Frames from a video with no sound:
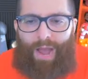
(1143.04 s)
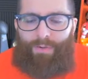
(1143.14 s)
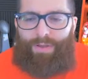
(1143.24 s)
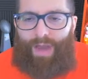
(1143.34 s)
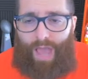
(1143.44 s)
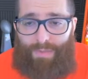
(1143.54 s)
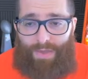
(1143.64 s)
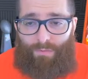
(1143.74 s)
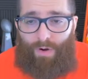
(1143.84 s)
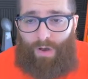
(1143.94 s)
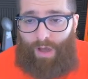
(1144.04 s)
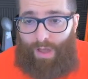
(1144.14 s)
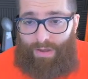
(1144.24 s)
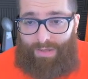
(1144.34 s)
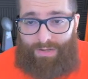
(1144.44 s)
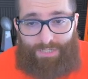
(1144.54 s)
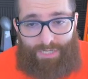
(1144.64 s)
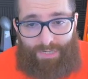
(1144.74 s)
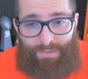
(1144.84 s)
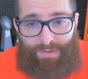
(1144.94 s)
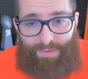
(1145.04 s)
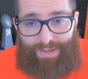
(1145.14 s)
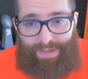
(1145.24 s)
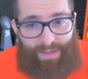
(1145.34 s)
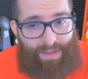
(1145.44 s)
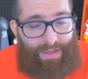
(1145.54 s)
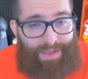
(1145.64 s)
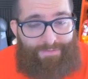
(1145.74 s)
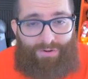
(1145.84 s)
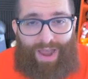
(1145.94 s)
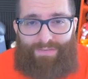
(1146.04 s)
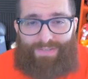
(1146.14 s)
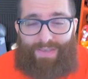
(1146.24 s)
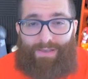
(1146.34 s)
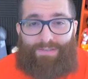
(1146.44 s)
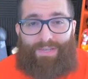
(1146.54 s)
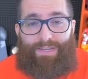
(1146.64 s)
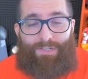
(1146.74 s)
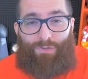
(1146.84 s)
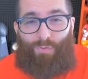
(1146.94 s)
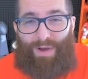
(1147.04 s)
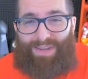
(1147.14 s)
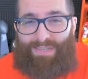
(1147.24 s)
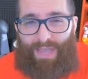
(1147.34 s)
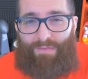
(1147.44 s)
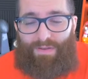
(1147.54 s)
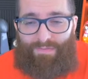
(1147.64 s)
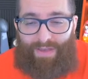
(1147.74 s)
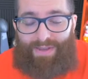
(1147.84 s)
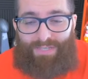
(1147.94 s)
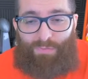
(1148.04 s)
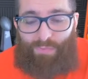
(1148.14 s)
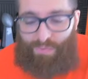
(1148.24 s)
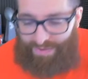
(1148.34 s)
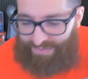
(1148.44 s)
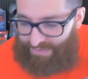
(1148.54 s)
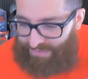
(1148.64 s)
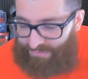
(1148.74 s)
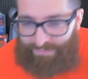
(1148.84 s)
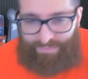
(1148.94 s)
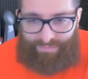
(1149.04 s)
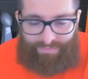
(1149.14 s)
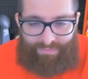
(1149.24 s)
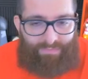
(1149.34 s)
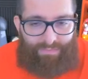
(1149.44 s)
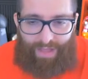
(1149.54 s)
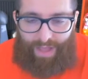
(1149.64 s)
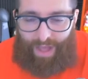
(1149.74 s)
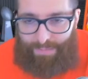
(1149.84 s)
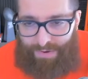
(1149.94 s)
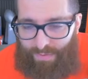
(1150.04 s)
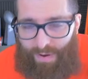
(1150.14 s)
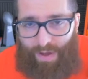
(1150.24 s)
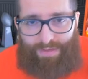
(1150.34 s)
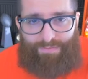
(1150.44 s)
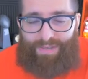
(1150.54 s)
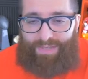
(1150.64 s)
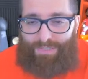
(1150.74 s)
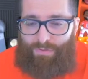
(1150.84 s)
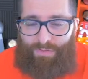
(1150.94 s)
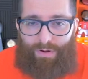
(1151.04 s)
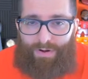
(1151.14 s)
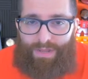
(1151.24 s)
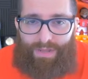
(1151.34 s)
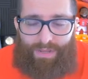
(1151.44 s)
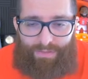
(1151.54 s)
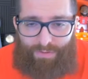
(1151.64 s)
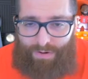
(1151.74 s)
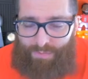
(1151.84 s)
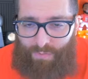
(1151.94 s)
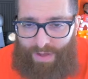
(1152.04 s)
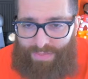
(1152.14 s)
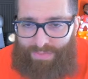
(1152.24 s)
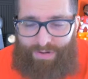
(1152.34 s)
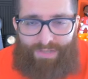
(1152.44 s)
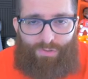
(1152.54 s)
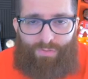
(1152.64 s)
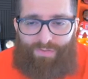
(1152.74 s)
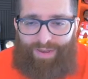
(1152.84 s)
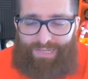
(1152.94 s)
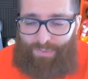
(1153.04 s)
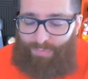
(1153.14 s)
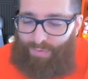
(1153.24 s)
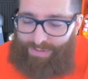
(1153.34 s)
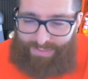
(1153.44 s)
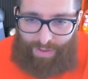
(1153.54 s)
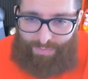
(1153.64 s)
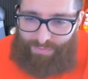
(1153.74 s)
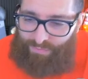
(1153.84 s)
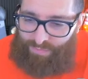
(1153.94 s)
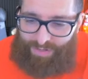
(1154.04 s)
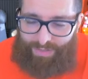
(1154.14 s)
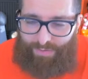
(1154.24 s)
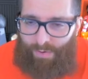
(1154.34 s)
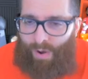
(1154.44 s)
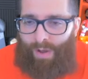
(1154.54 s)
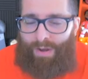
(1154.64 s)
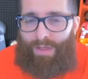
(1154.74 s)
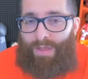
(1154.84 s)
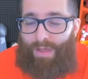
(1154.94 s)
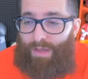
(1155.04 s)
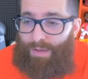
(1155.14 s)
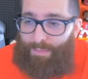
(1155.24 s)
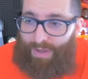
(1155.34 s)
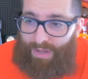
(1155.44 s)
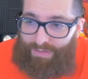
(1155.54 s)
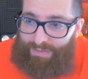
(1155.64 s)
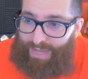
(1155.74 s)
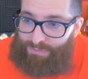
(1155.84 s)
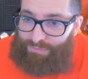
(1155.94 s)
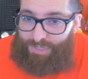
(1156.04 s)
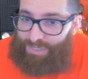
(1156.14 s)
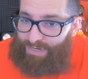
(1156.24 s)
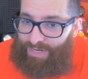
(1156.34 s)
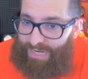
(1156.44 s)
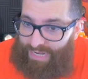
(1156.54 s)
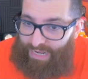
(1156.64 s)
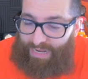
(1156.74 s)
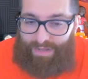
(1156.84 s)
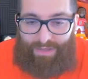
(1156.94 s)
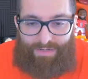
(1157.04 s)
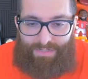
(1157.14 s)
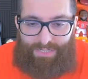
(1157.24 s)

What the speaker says: how could I be wrong in a GPP? If Travis Kelce gets you 27 fantasy points, I'll be wrong. If he gets you 30, 31, 32 fantasy points, I'll be really wrong. But that's what you're going to need in a